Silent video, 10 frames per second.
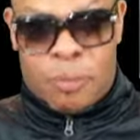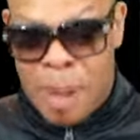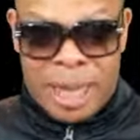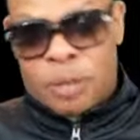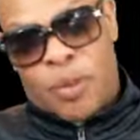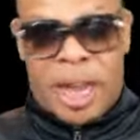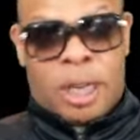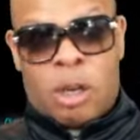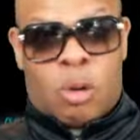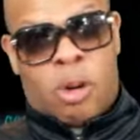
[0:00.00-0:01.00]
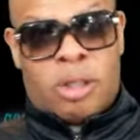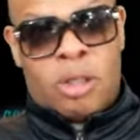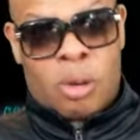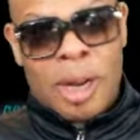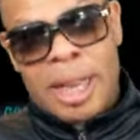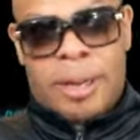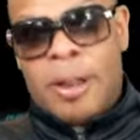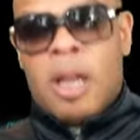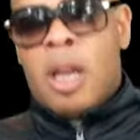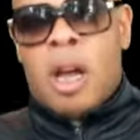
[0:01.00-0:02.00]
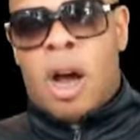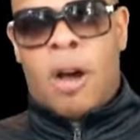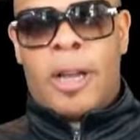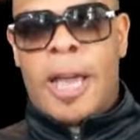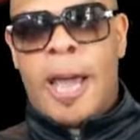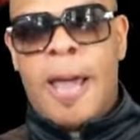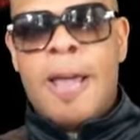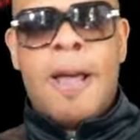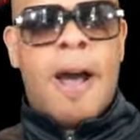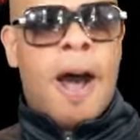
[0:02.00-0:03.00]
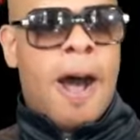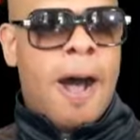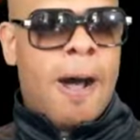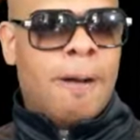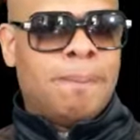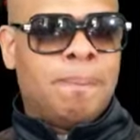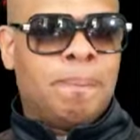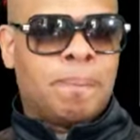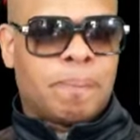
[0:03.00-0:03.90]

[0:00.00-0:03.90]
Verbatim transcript: of mechs fighting across the screen. Okay, um,